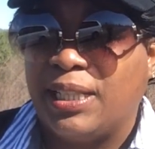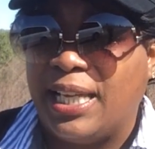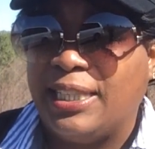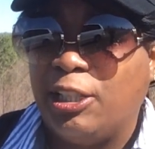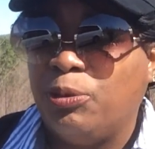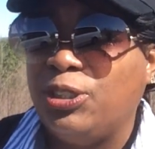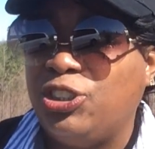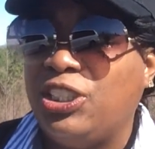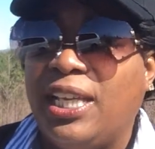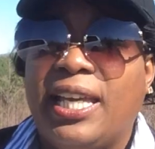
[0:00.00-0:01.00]
I think
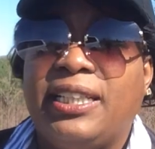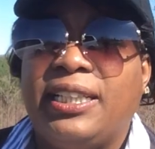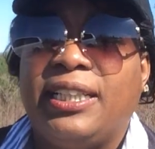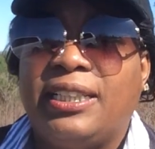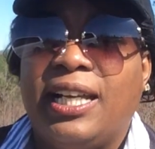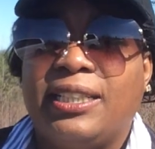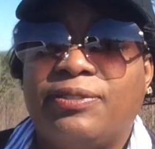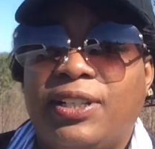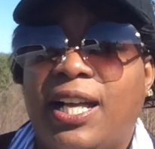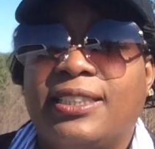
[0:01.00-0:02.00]
Christianity kind
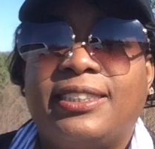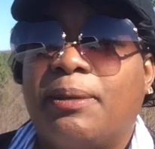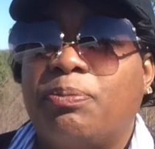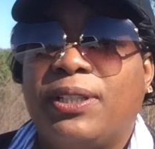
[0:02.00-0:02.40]
of concept.